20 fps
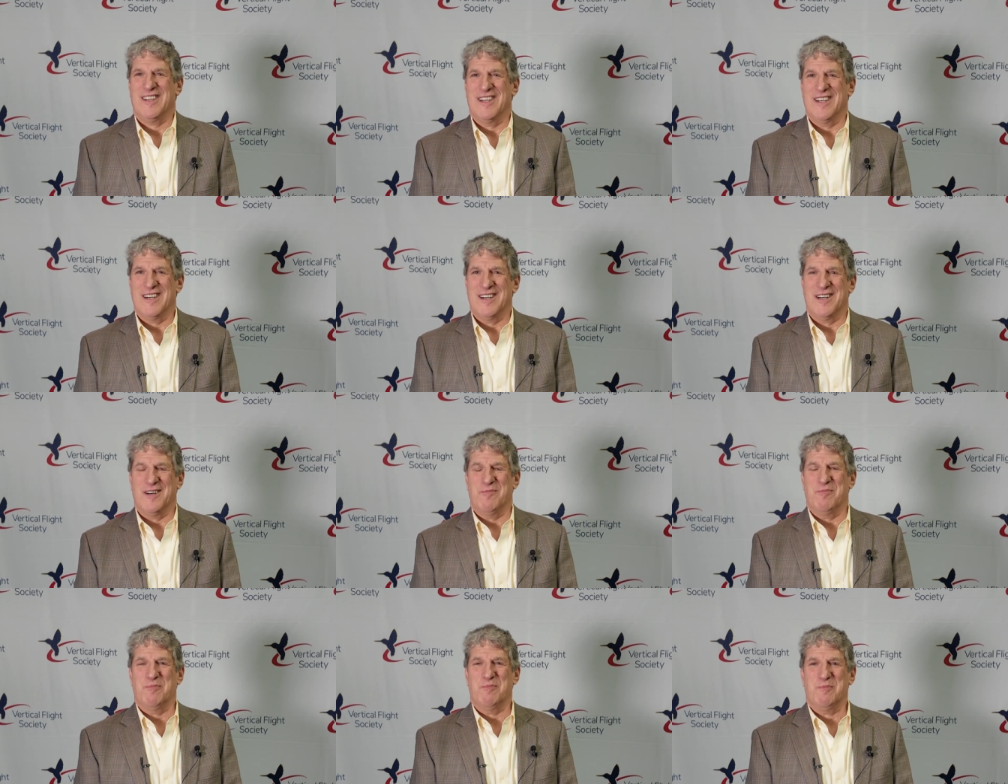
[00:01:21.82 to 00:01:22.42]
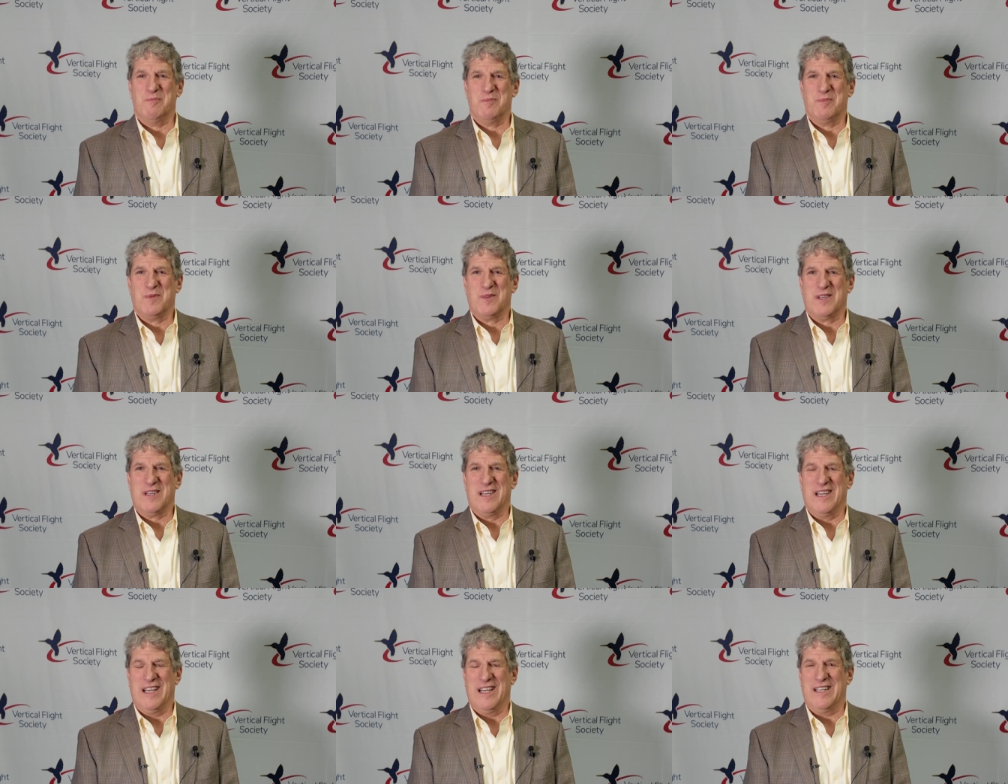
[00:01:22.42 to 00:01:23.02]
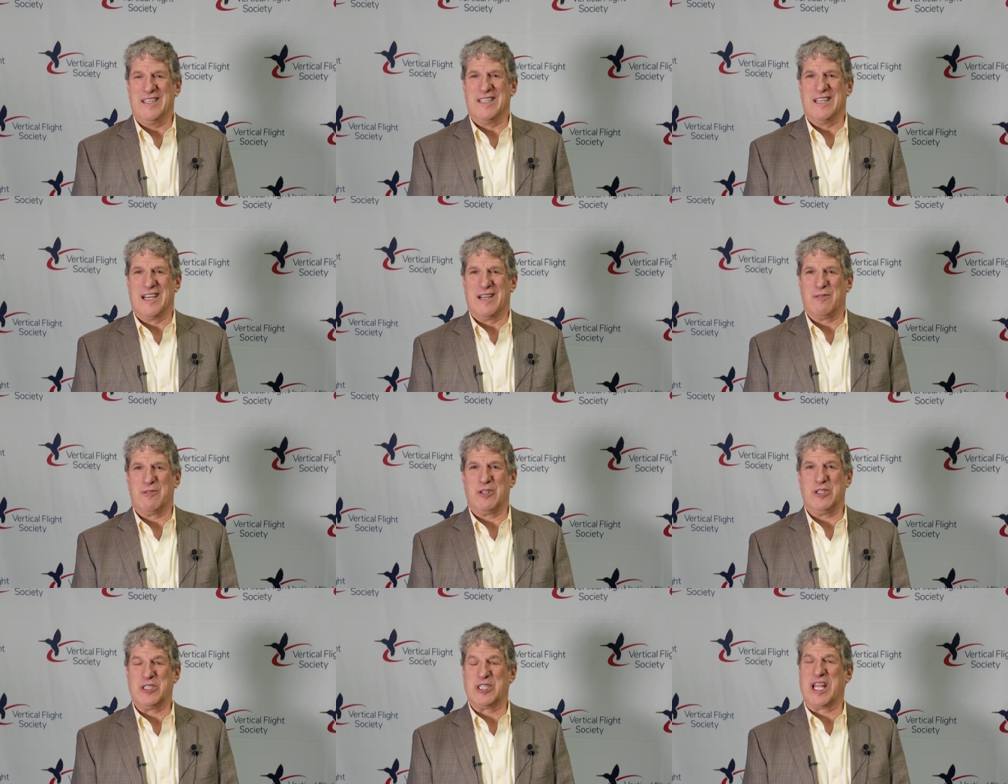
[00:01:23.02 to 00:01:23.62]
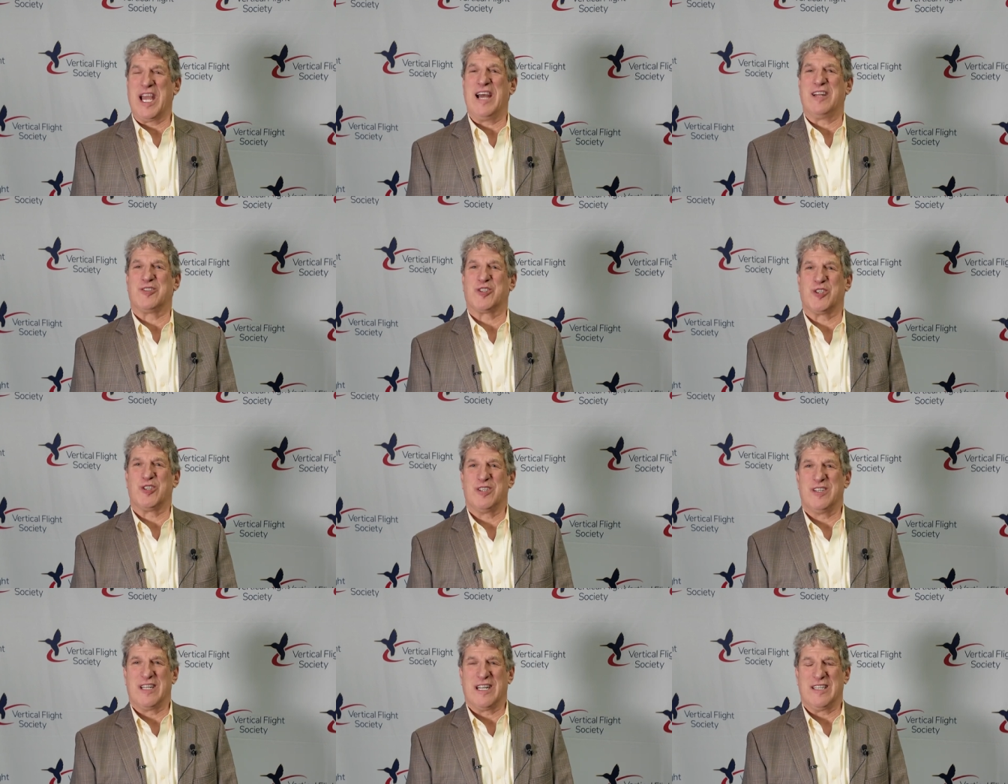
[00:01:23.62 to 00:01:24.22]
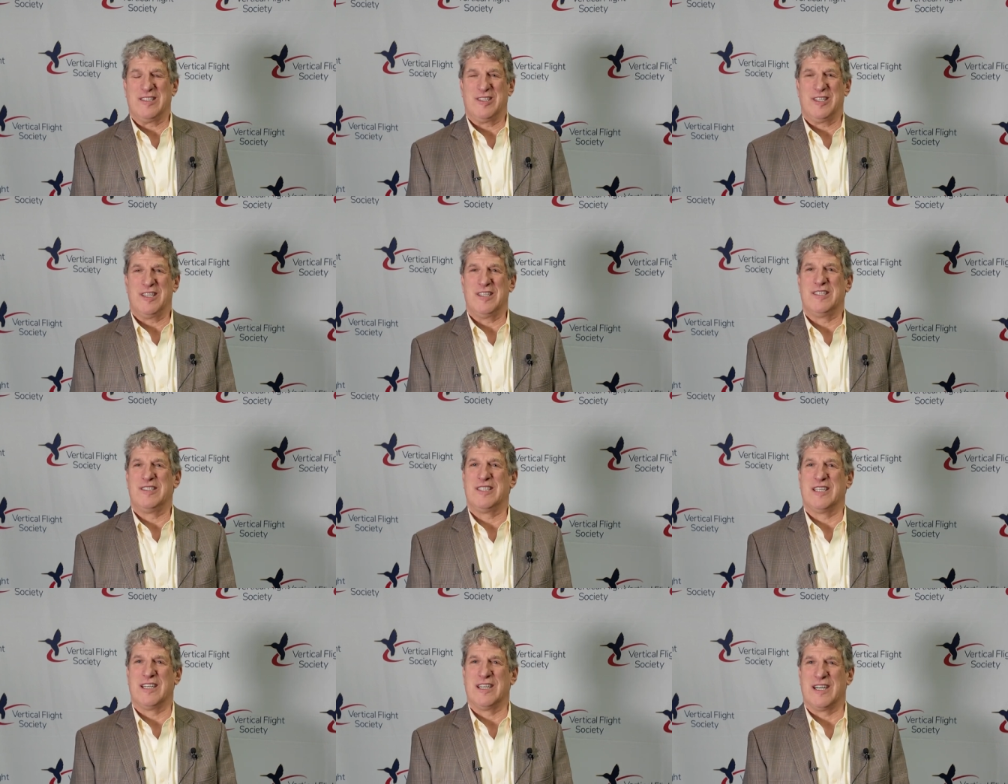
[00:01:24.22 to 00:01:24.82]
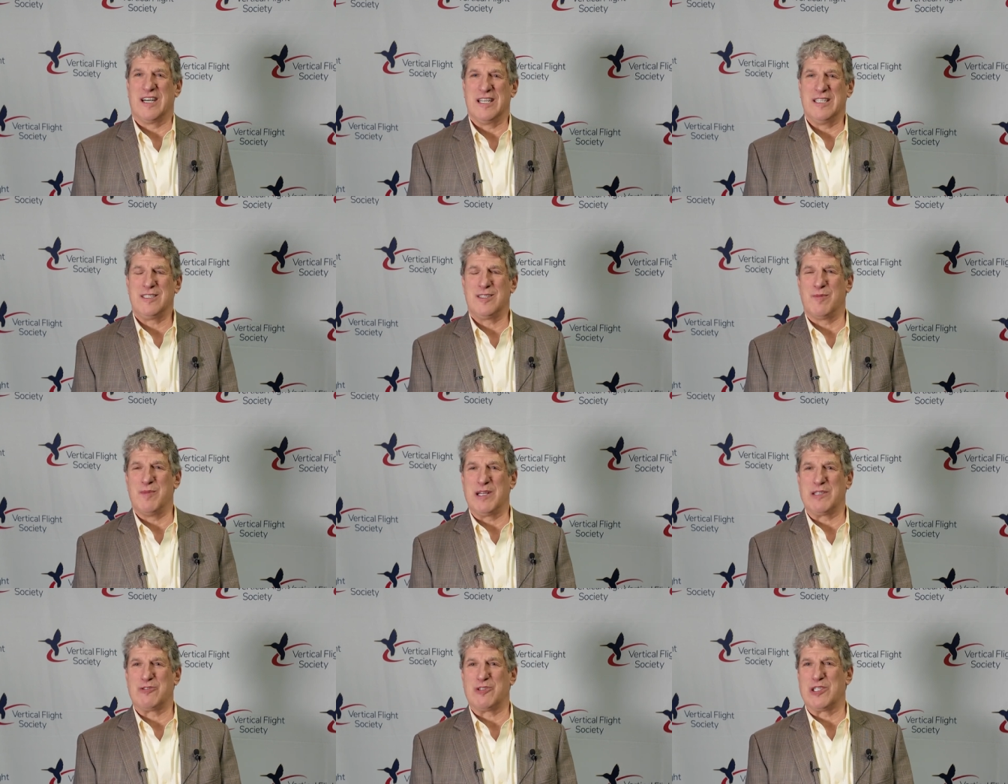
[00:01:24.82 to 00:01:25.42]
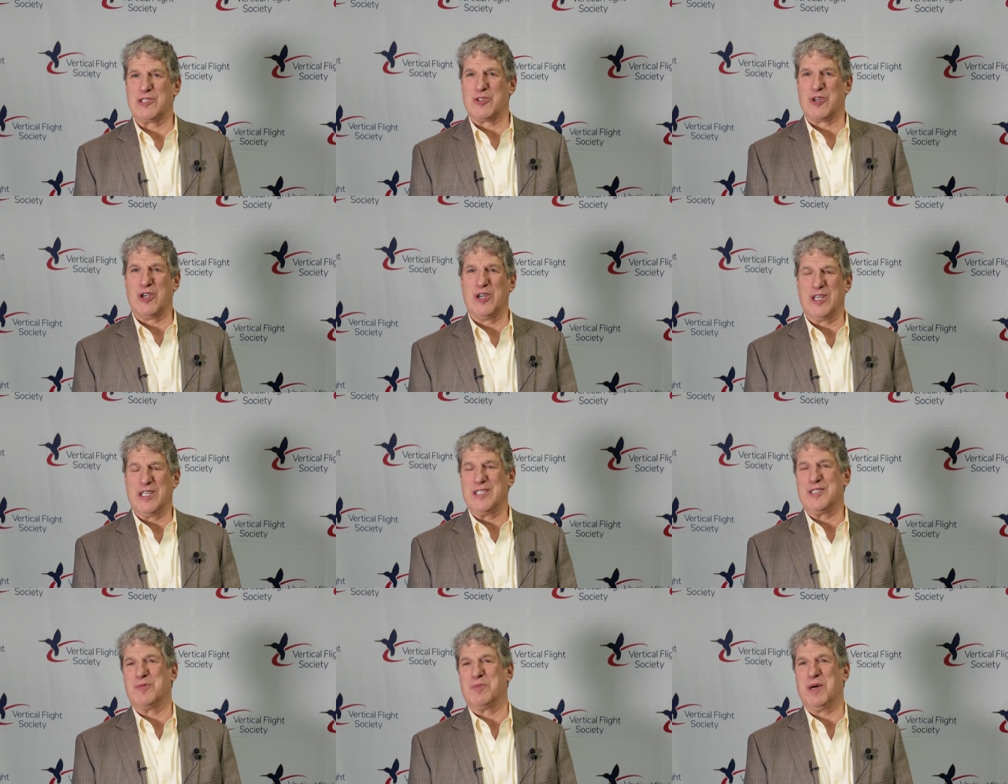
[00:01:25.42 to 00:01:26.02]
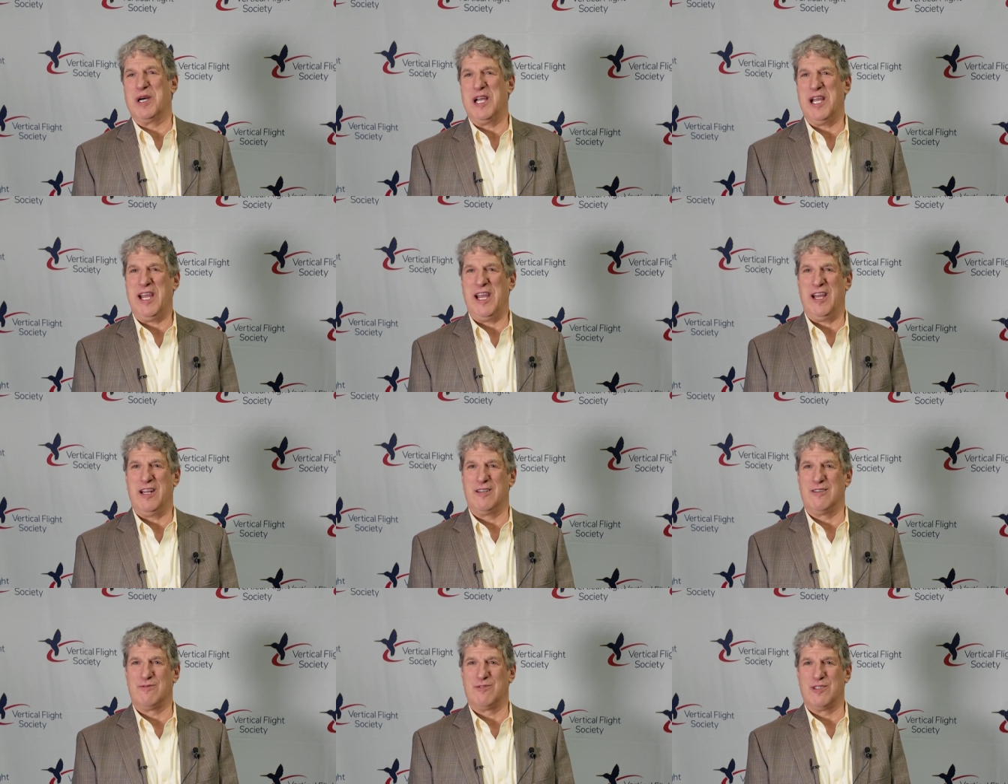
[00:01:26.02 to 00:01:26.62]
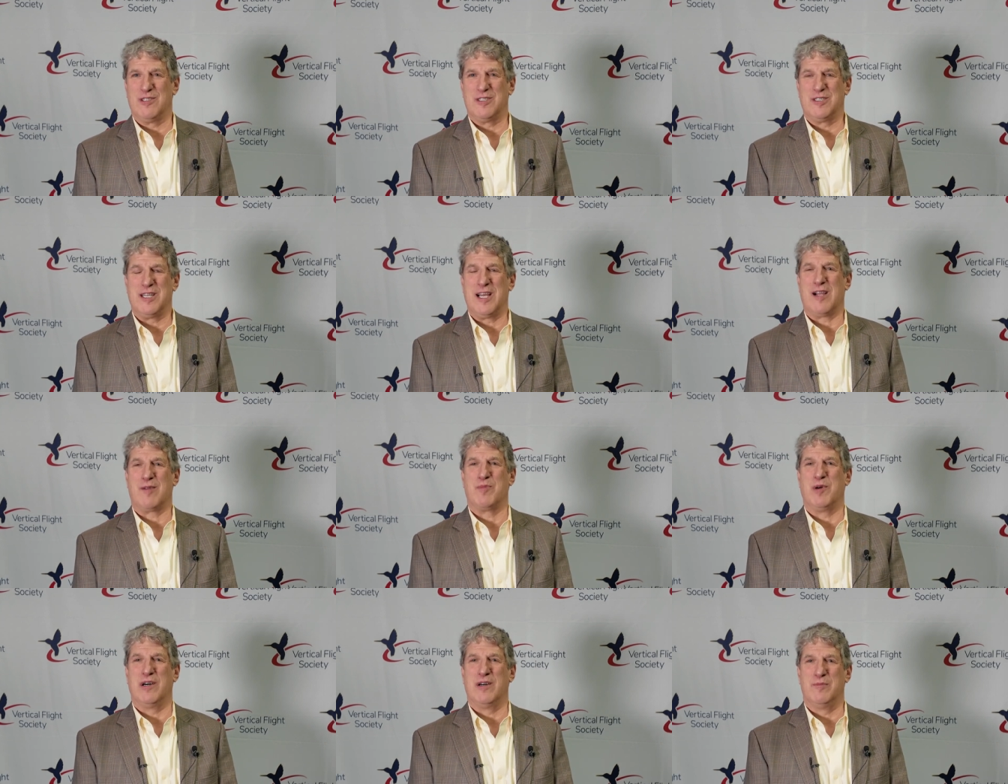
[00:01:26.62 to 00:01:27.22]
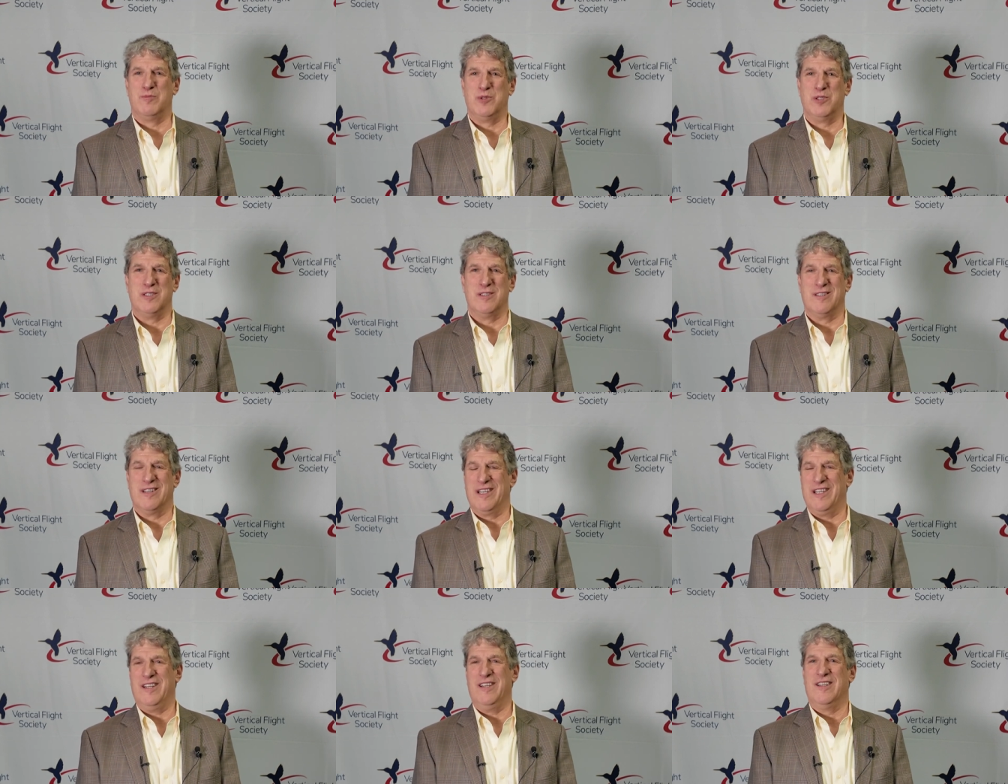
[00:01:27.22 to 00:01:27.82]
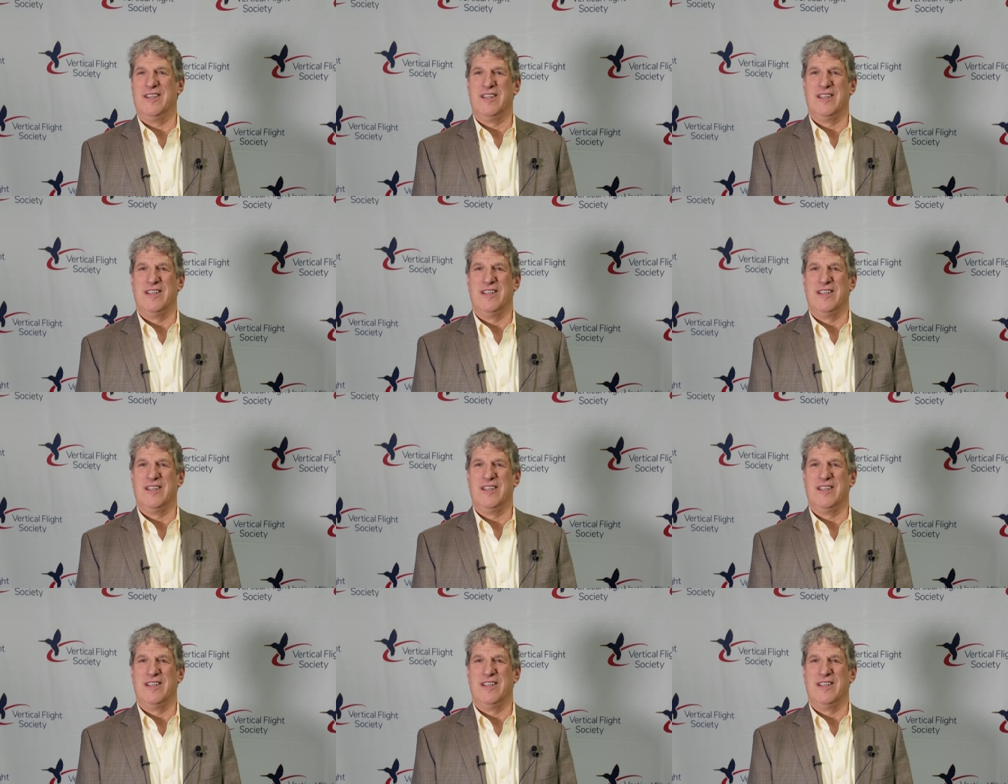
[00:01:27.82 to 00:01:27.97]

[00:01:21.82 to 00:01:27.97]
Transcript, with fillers: Um, and I could sketch, and I did uh, isometric drawings by hand for the tech pubs, and they